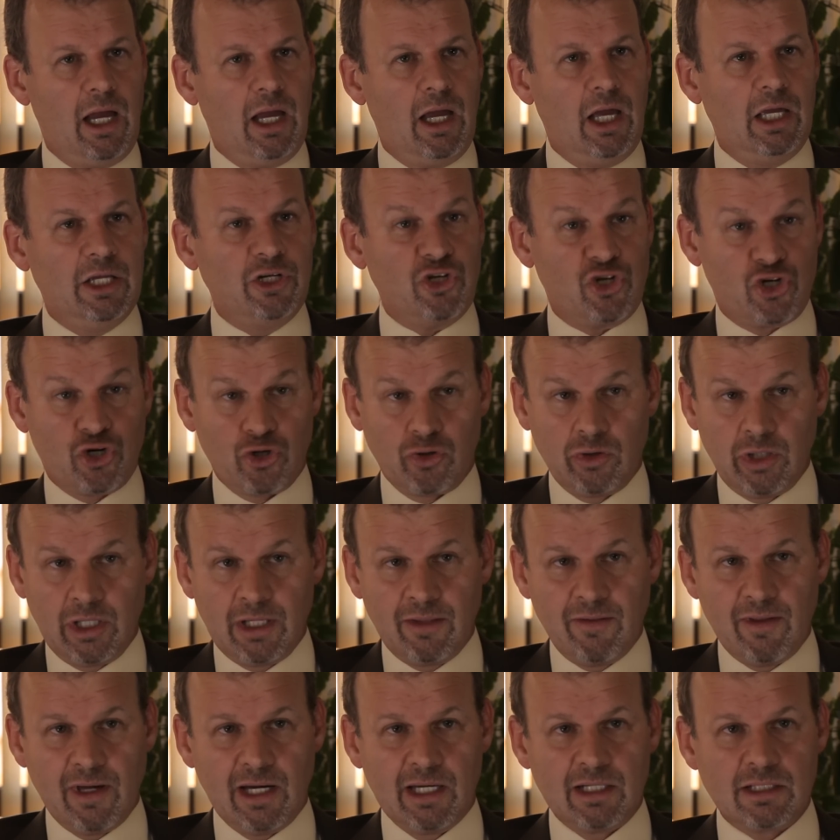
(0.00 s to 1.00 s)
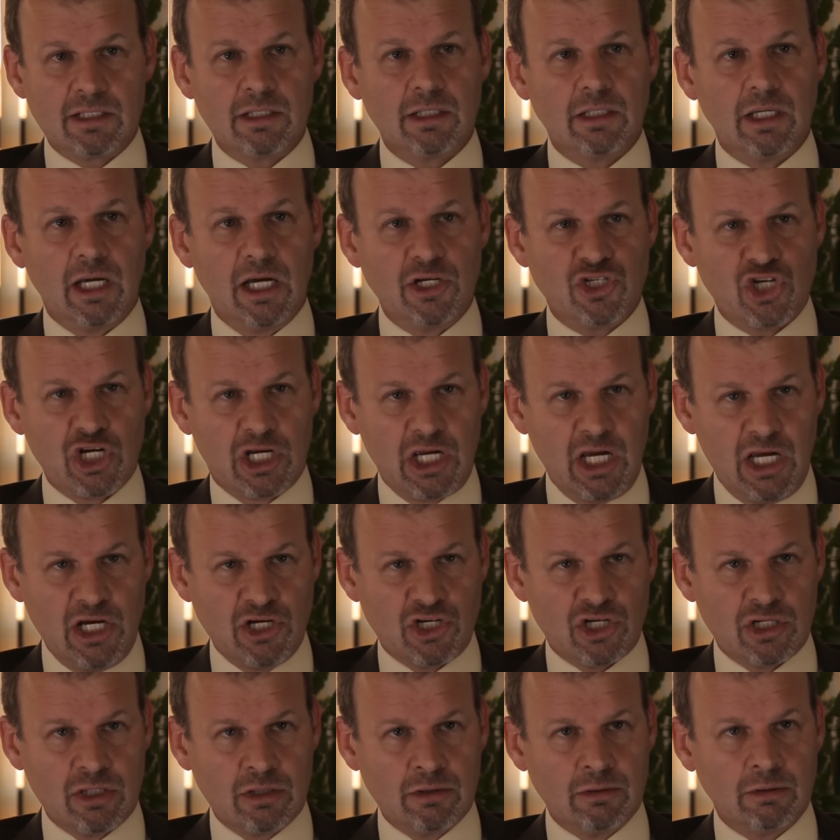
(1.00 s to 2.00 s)
ensuring that
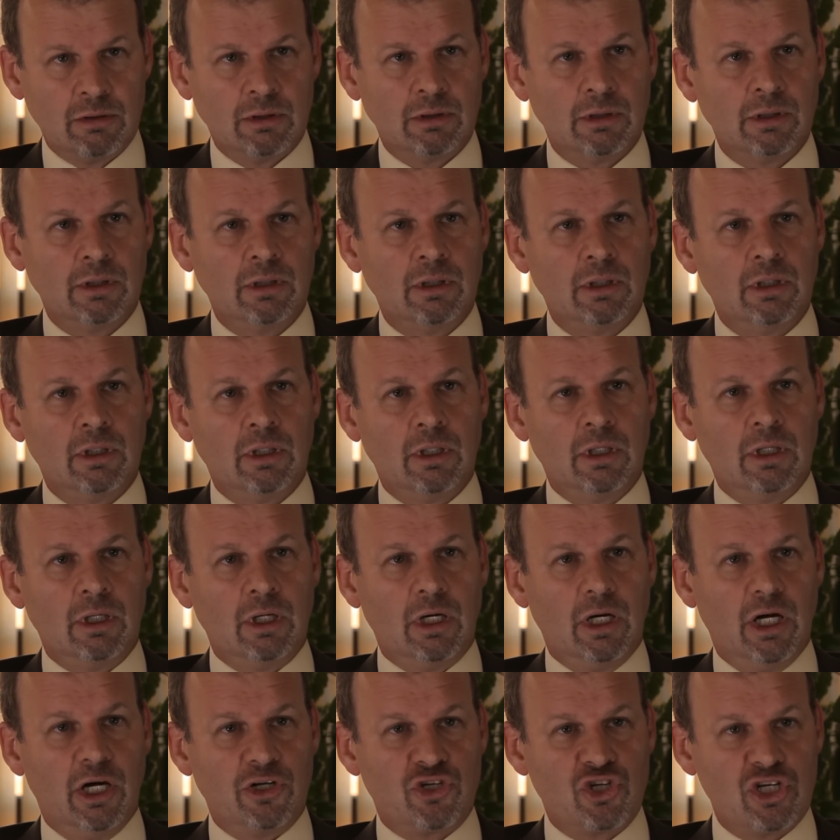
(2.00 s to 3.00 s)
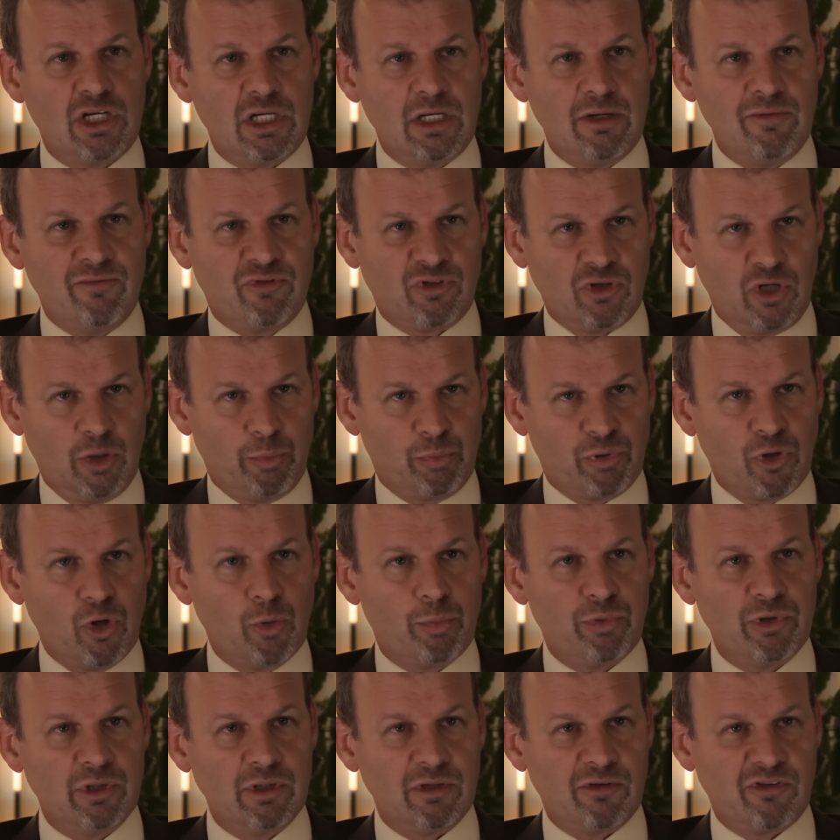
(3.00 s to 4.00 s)
education achieves
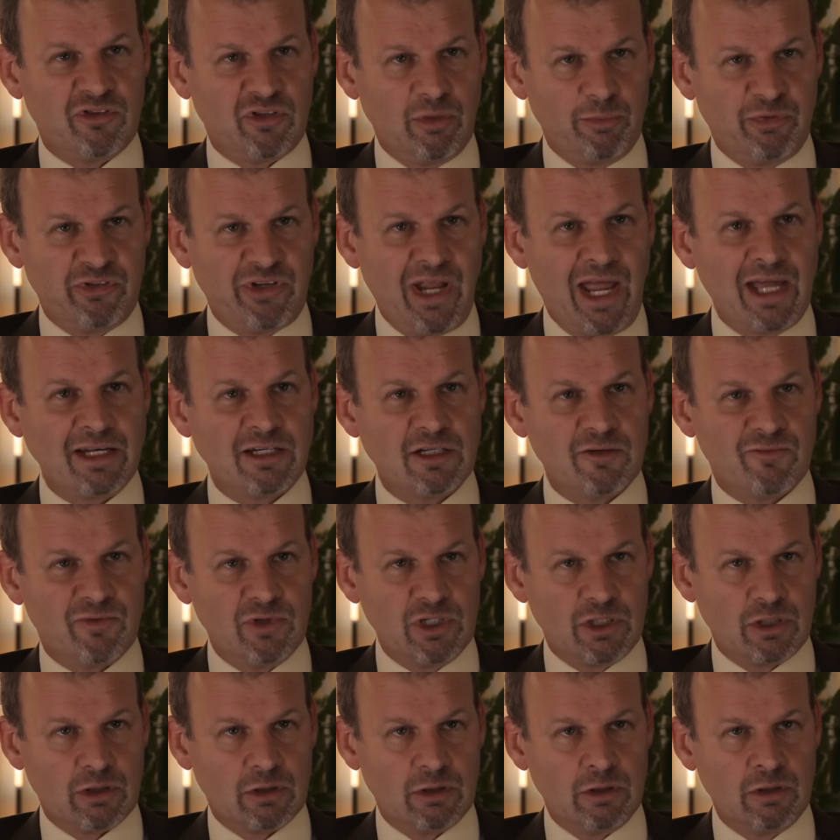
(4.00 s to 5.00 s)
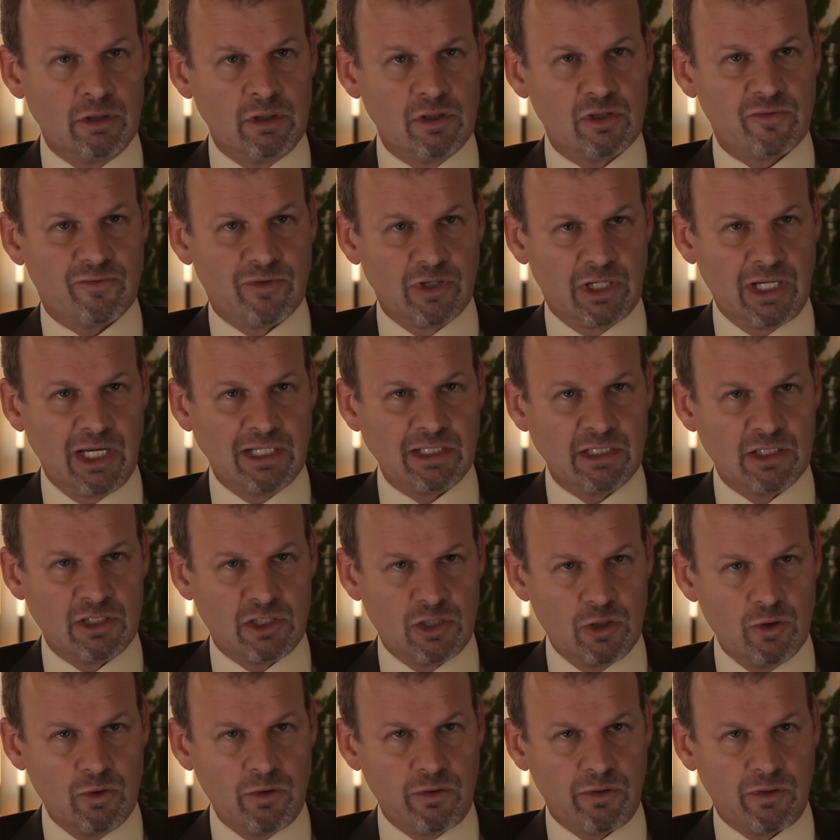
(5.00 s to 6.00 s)
appropriate substantive returns for Kenya's
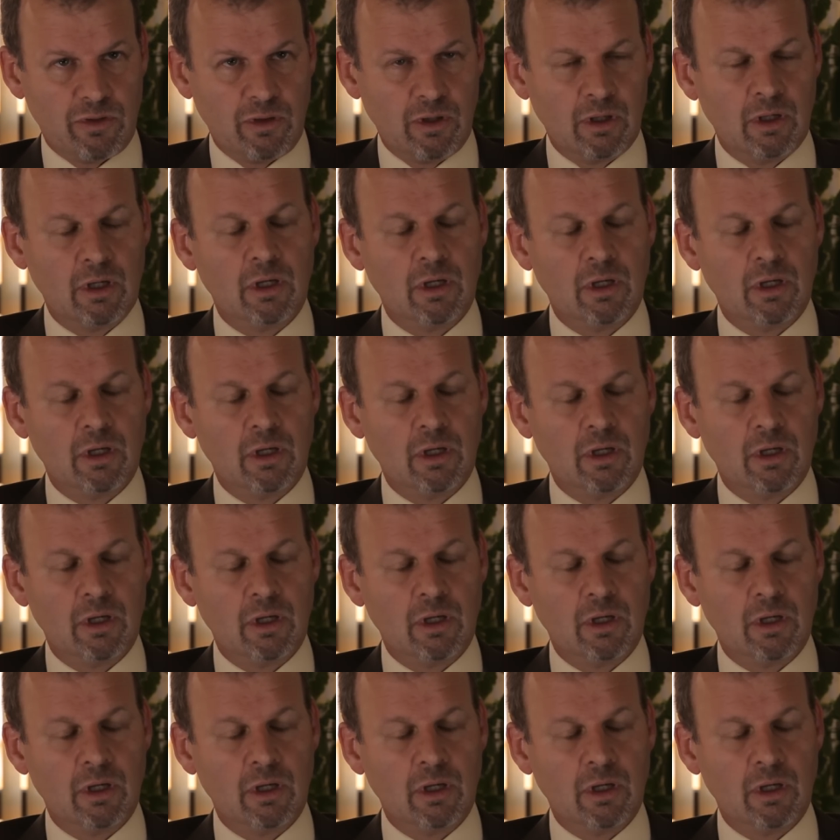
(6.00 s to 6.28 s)
youth,